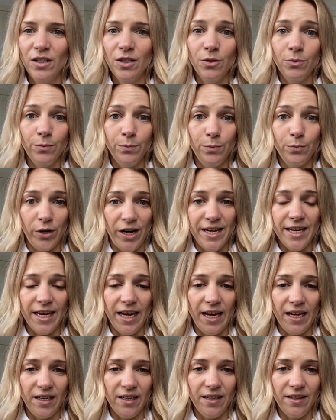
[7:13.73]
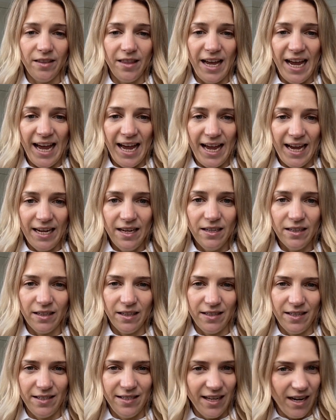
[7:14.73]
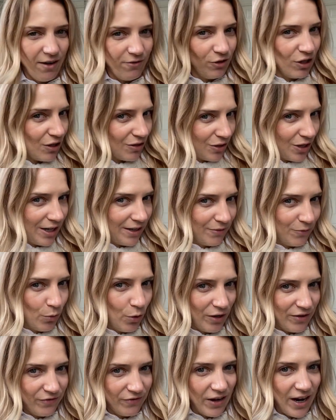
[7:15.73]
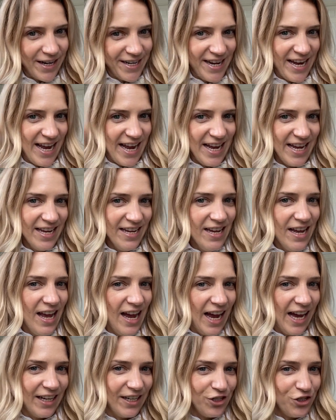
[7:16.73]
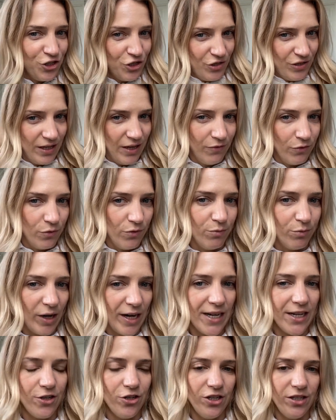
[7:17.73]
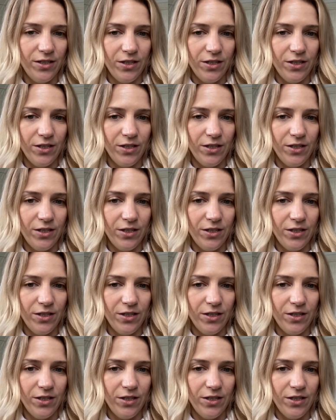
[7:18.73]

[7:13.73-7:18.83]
breaking the hair. As I said, I've got quite fine hair and I do suffer with breakages,